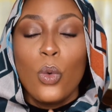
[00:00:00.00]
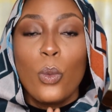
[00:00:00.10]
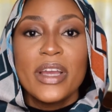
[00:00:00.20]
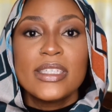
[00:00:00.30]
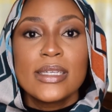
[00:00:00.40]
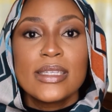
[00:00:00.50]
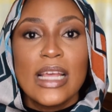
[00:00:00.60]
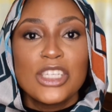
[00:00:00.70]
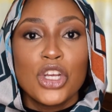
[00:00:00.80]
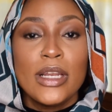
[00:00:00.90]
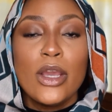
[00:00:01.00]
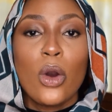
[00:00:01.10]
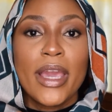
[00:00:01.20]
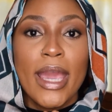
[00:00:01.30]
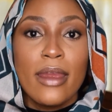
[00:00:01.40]
which is naturally
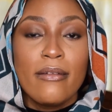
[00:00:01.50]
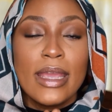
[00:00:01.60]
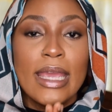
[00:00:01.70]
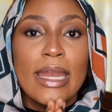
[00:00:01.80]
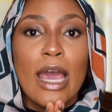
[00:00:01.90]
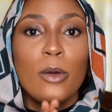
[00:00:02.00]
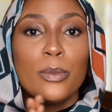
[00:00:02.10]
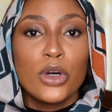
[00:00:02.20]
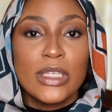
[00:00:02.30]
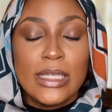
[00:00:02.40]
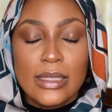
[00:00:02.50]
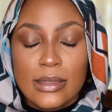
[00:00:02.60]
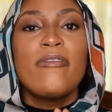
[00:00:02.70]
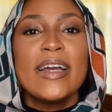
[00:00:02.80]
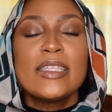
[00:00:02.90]
occurring in our
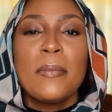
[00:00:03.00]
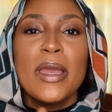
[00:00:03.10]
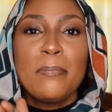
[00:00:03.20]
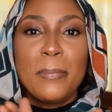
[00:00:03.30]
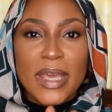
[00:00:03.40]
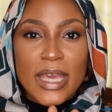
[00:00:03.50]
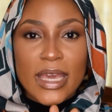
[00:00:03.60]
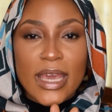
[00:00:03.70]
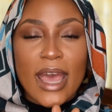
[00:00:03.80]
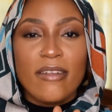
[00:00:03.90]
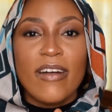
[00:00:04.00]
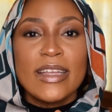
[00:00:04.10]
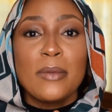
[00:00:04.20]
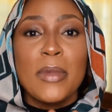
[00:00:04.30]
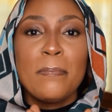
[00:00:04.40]
bodies. Vitamin B and
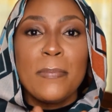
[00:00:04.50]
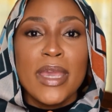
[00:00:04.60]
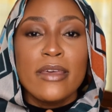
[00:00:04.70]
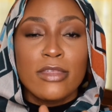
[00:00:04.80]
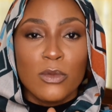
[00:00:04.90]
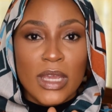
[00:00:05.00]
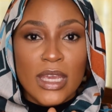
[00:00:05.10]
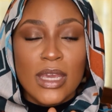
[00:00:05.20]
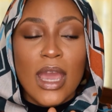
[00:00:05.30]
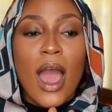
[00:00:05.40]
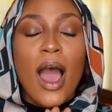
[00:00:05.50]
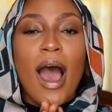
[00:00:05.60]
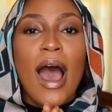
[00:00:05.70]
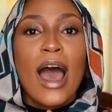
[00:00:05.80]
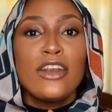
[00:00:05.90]
vitamin B3
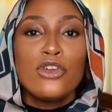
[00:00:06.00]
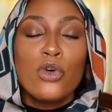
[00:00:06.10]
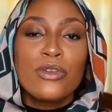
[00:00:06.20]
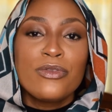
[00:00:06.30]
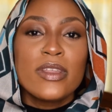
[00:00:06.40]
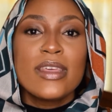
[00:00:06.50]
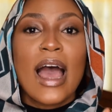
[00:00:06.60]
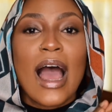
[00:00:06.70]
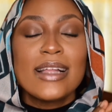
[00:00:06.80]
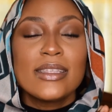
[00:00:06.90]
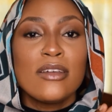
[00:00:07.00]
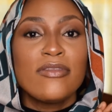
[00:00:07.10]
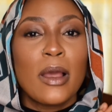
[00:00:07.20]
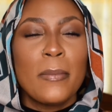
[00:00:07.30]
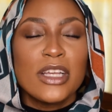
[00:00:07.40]
are known for their
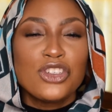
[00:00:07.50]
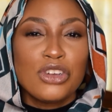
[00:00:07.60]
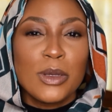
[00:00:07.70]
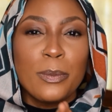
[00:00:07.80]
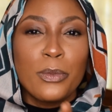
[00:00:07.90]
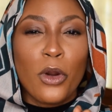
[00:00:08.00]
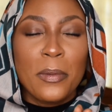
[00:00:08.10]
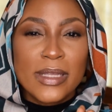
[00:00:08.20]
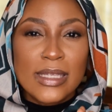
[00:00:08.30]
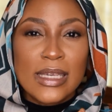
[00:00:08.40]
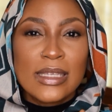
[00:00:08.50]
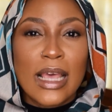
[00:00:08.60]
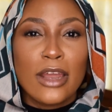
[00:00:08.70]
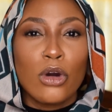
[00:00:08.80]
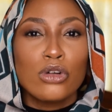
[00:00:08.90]
anti-inflammatory properties
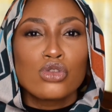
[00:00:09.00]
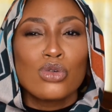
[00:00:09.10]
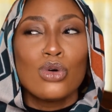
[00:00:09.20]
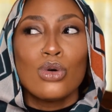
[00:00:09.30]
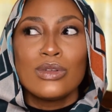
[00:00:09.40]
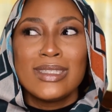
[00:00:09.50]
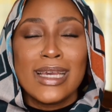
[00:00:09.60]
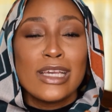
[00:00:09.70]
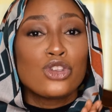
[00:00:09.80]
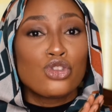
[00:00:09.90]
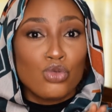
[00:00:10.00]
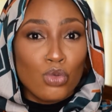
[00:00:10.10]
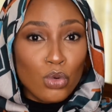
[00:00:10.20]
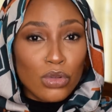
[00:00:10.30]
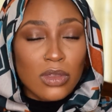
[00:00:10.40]
and also they
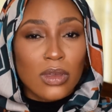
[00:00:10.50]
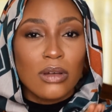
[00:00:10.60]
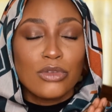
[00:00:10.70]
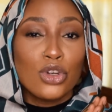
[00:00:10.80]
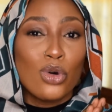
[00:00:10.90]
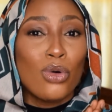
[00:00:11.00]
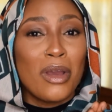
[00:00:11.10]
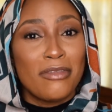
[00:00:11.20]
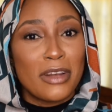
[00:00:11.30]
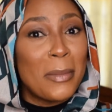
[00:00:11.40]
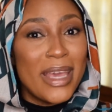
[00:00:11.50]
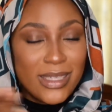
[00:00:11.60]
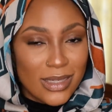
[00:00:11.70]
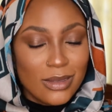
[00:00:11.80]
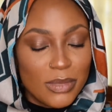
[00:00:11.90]
soothe, you know,
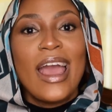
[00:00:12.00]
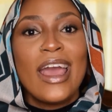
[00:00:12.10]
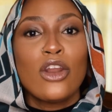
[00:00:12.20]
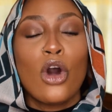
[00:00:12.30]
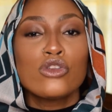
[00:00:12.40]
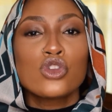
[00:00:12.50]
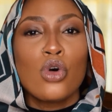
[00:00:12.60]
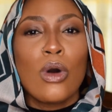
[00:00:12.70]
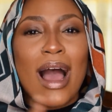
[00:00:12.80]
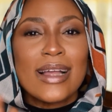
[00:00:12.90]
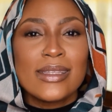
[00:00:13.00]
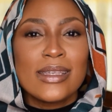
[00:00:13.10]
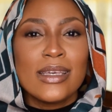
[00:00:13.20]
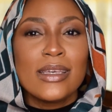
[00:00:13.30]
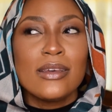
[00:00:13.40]
inflammation and also
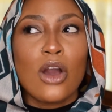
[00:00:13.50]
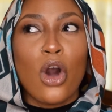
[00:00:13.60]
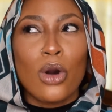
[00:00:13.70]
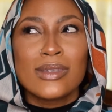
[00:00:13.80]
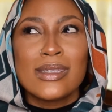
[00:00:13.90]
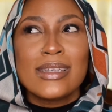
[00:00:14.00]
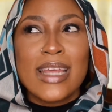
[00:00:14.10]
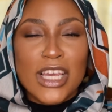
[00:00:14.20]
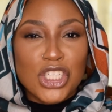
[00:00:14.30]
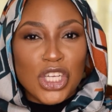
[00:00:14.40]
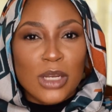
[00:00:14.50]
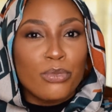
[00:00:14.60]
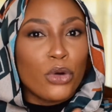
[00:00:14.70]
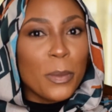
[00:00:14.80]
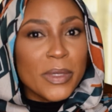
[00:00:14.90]

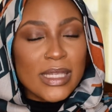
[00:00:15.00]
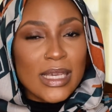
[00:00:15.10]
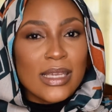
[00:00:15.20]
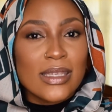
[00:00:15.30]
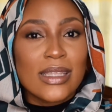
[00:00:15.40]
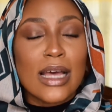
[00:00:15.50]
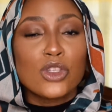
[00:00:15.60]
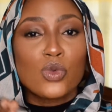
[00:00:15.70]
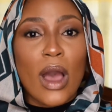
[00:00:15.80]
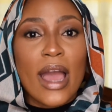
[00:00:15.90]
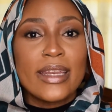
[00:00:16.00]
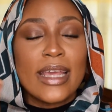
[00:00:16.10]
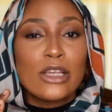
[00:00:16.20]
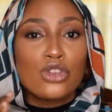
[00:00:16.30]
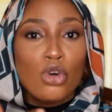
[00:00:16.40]
antioxidation properties. That's why
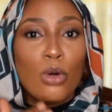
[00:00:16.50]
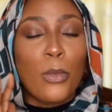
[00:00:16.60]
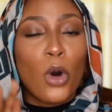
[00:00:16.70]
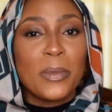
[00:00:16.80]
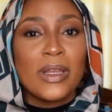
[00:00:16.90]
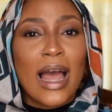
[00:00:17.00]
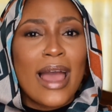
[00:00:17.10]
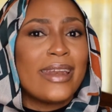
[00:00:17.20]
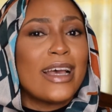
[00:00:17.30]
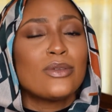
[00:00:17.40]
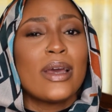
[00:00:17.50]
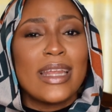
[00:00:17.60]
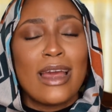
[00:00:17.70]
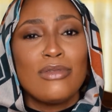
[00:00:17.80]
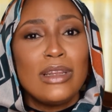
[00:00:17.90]
they are so popular and that's why
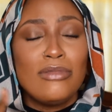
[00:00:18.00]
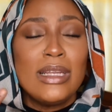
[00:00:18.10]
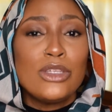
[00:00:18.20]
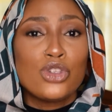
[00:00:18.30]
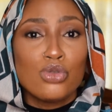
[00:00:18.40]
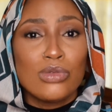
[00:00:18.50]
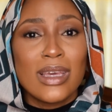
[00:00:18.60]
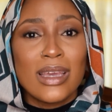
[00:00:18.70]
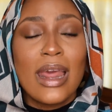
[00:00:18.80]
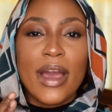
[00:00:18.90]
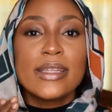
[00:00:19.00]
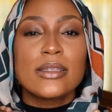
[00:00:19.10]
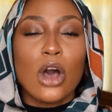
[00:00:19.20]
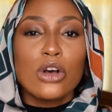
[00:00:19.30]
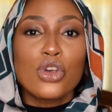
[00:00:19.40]
they are really, really soothing.
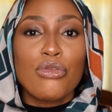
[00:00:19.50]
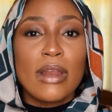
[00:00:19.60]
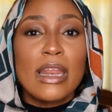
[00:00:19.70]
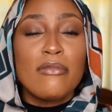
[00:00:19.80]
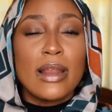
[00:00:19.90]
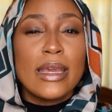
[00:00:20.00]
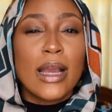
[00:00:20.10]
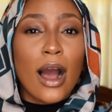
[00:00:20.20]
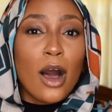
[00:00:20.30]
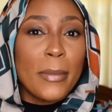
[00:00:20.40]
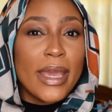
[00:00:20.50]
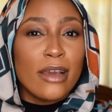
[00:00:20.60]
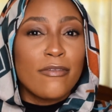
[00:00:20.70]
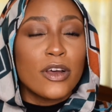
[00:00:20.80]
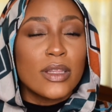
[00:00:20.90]
It's also really, really
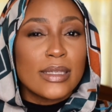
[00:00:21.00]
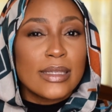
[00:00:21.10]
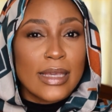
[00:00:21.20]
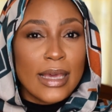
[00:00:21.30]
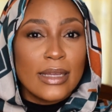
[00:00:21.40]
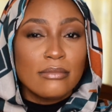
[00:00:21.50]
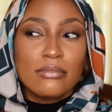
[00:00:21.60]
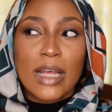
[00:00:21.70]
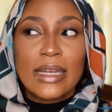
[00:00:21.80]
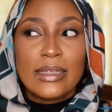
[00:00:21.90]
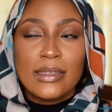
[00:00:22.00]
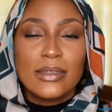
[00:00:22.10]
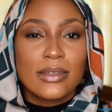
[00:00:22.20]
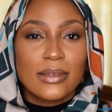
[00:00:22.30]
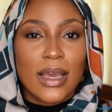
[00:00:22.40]
calming for the skin. At
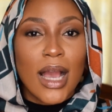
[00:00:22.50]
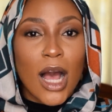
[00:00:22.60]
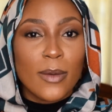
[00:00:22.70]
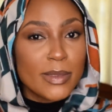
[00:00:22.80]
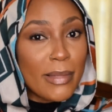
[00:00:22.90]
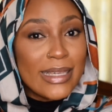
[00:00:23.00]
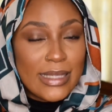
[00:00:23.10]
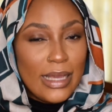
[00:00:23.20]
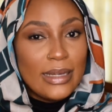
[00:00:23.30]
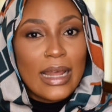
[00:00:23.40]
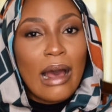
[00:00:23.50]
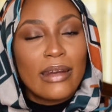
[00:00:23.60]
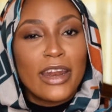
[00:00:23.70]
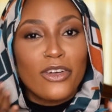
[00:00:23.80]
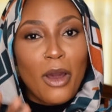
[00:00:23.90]
least it calms my skin
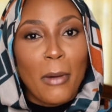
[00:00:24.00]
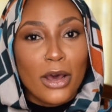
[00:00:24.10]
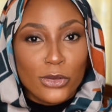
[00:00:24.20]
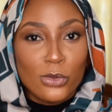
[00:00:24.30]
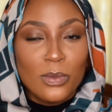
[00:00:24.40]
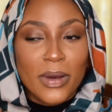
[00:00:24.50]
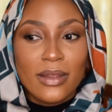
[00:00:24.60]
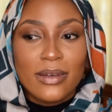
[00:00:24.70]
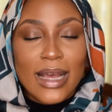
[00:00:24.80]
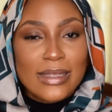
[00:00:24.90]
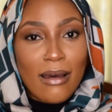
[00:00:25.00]
down. I don't know about you, but that's